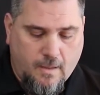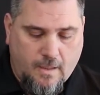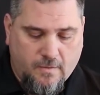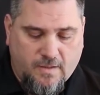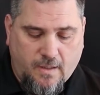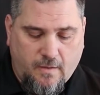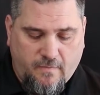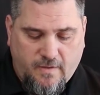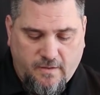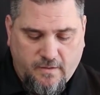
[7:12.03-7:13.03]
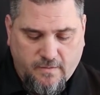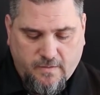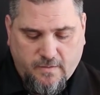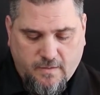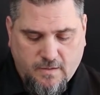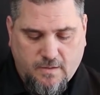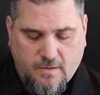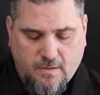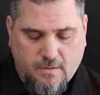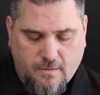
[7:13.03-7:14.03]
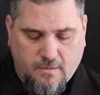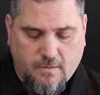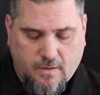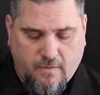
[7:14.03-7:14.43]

Outside of these, just